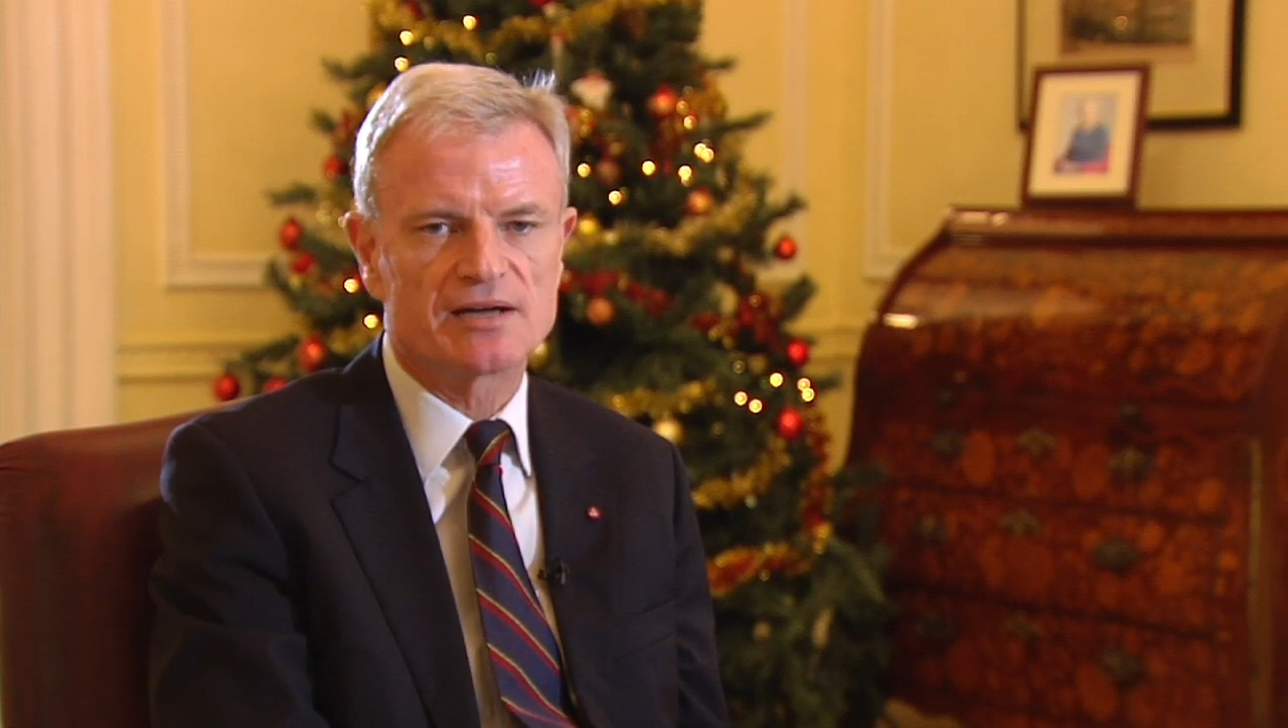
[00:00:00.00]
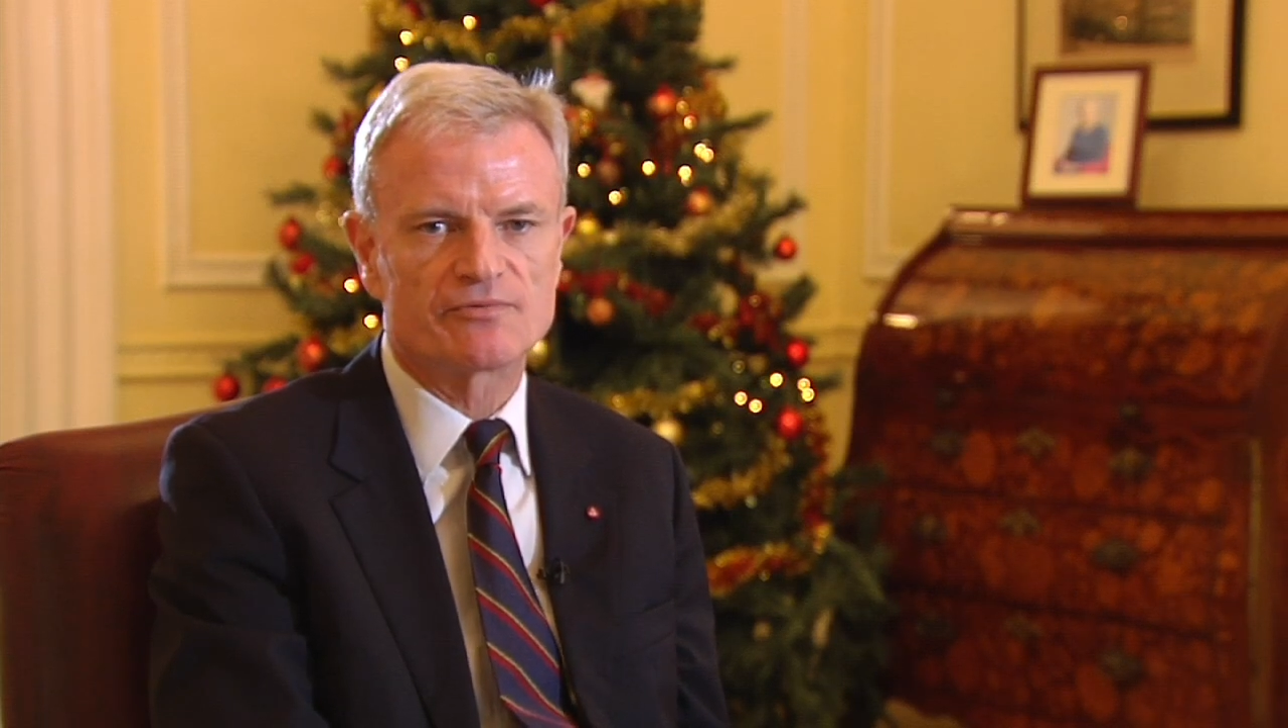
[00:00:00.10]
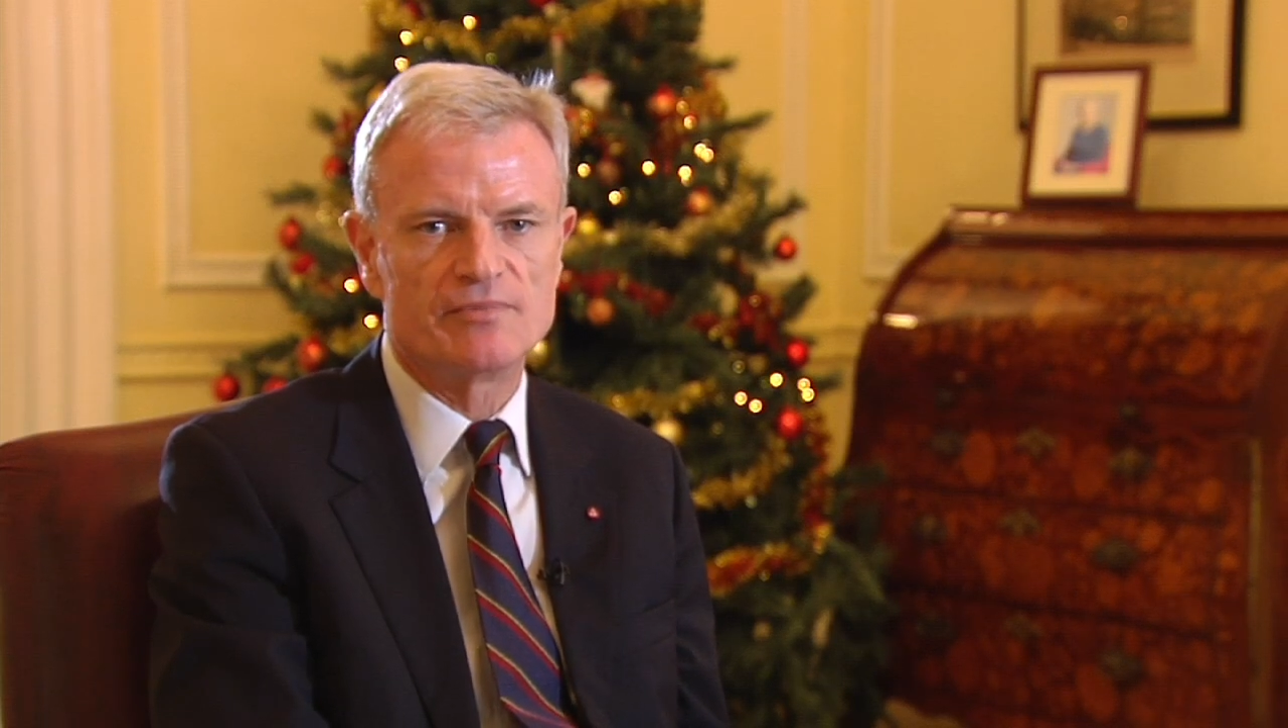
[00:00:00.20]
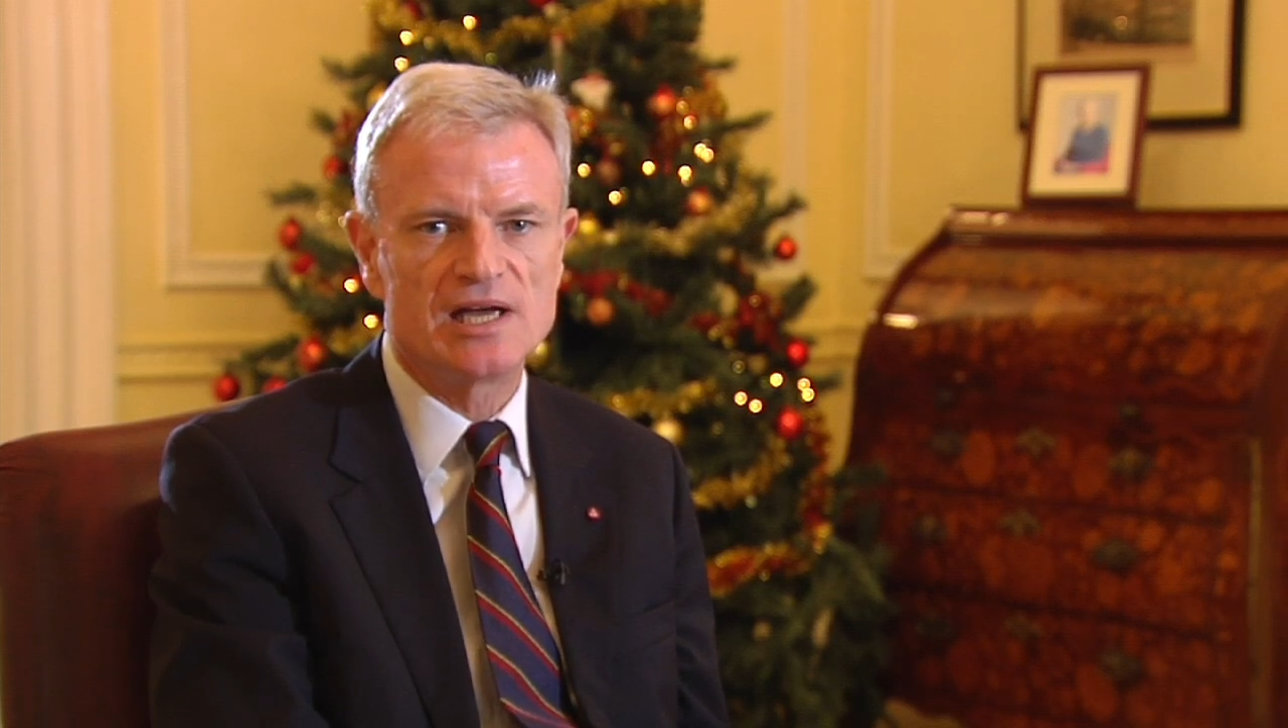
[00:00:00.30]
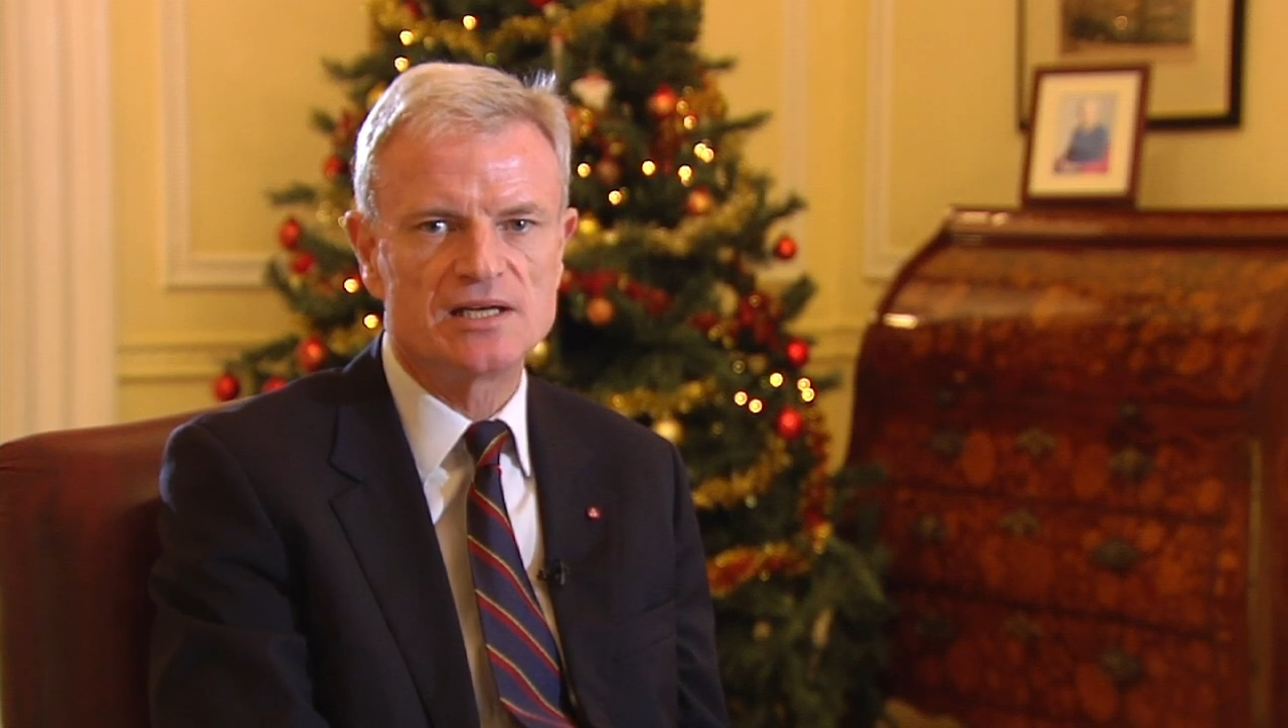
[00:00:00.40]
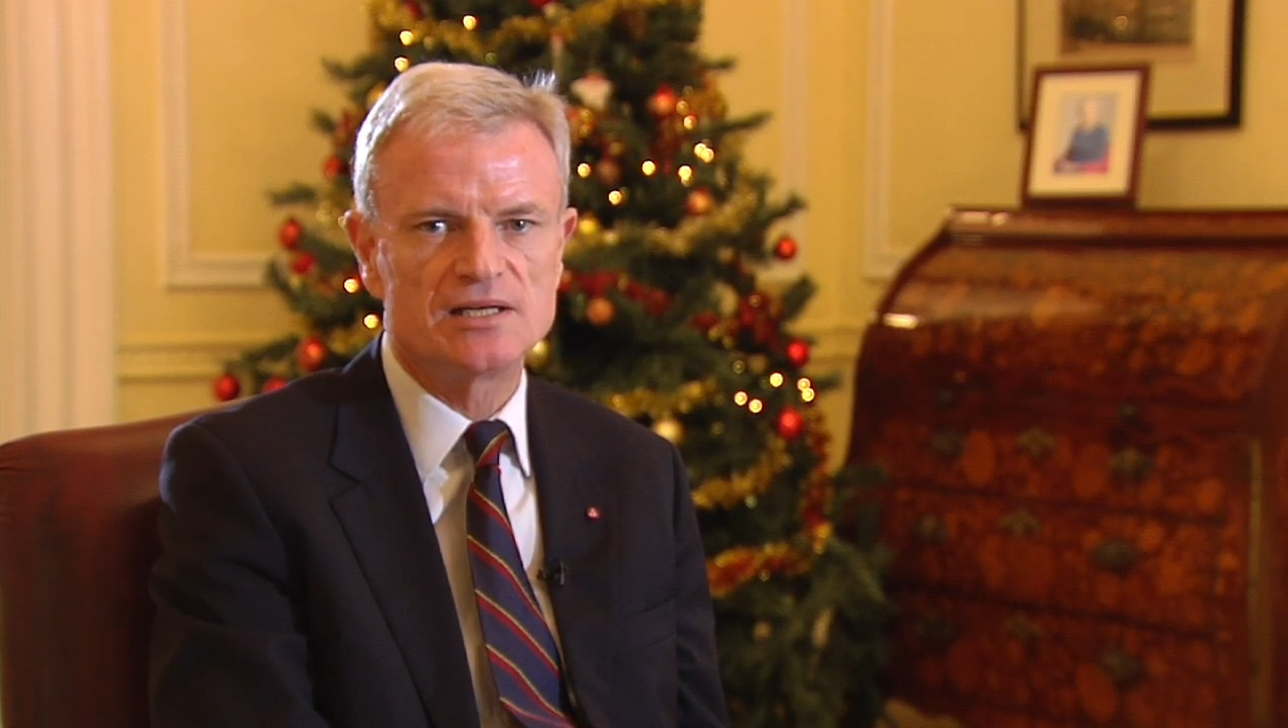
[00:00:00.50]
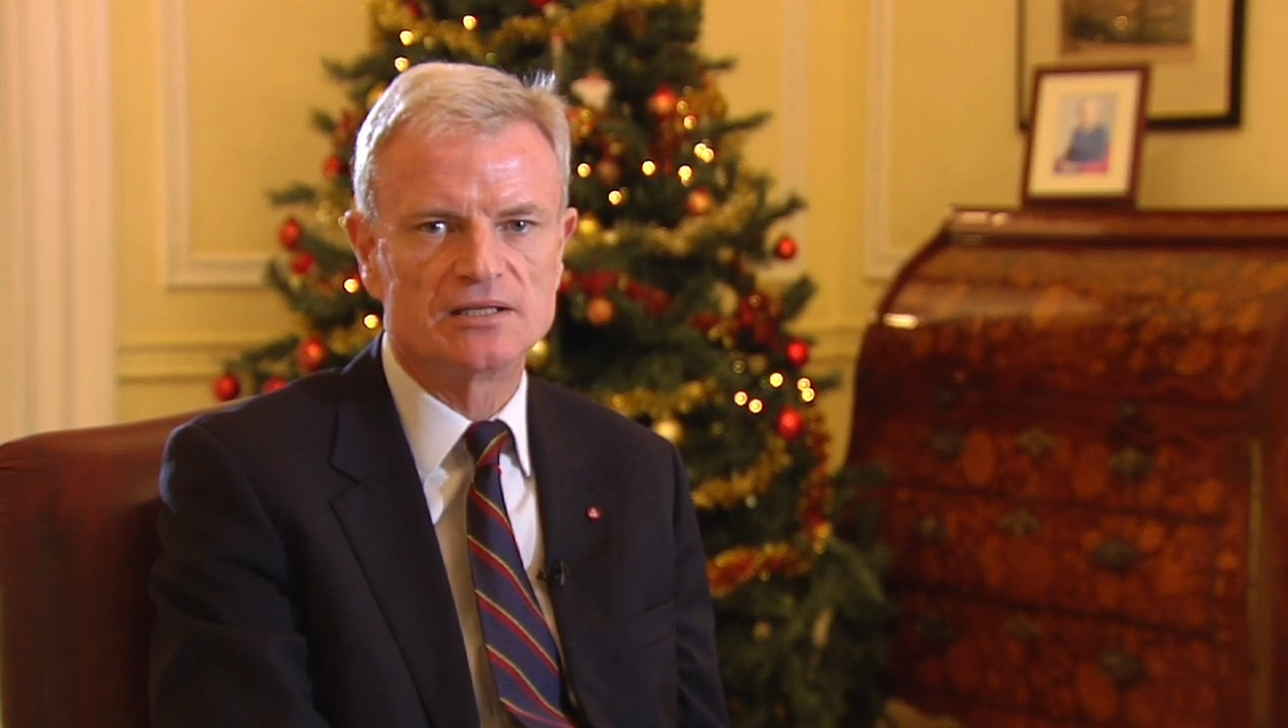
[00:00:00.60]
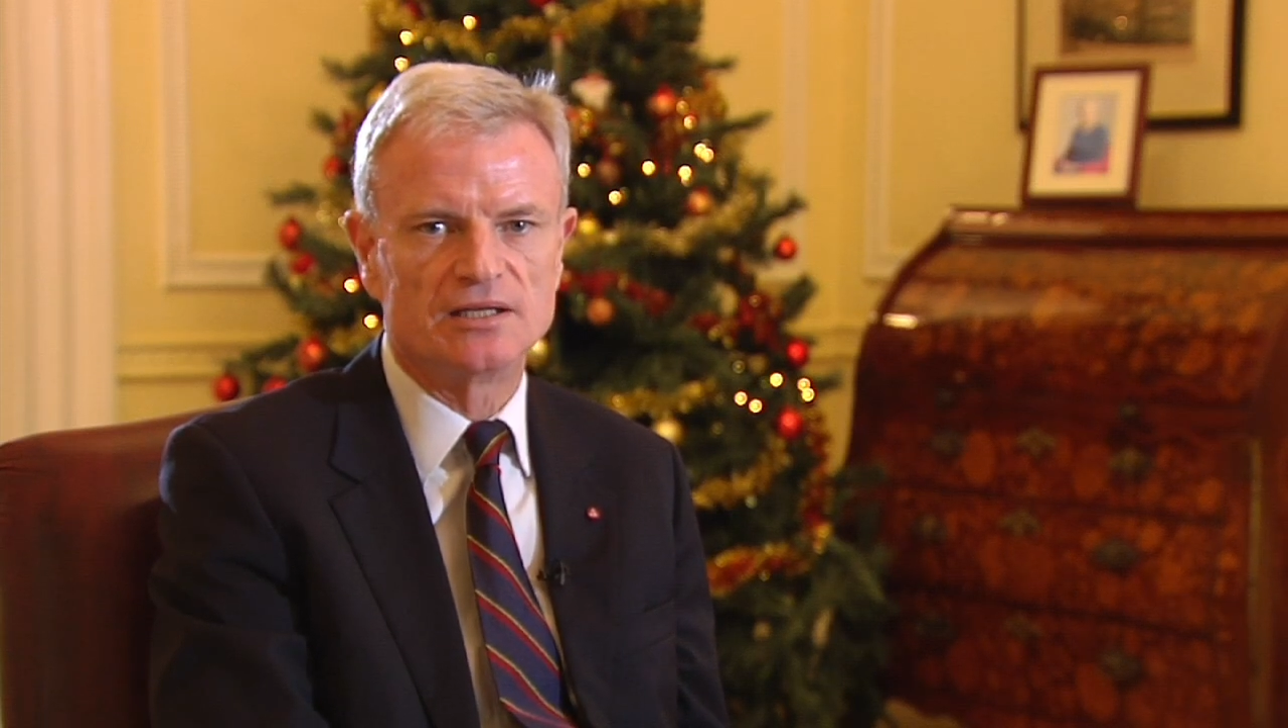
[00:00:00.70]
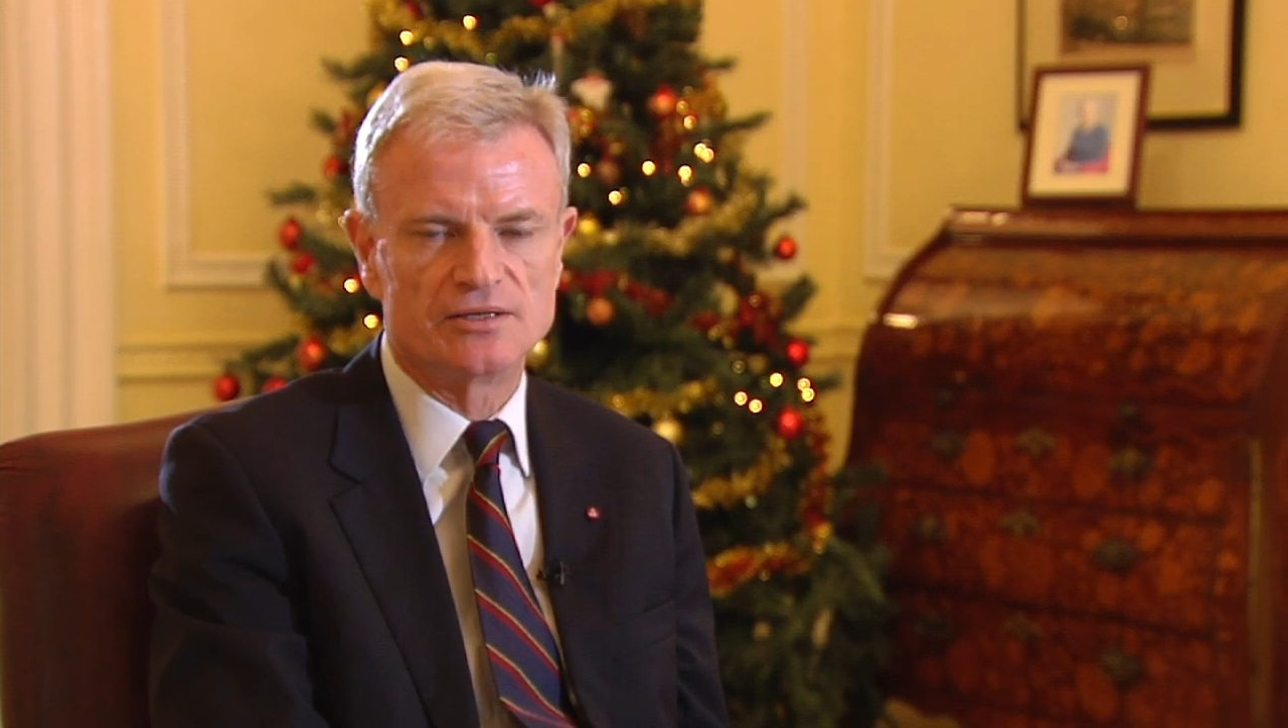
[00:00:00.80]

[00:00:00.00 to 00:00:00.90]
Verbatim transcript: have many